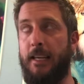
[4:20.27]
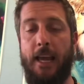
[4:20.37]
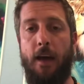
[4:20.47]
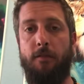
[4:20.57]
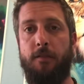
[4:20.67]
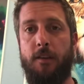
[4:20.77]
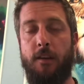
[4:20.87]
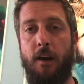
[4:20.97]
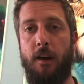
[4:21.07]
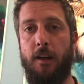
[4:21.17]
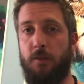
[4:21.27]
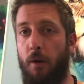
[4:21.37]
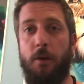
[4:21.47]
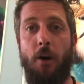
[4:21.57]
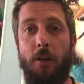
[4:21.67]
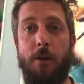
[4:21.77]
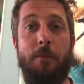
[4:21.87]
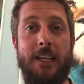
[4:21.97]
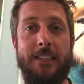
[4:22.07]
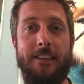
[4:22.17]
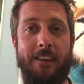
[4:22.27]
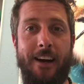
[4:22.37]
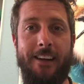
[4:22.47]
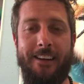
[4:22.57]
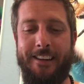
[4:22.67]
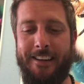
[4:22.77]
gift. That's why we call it a present, right?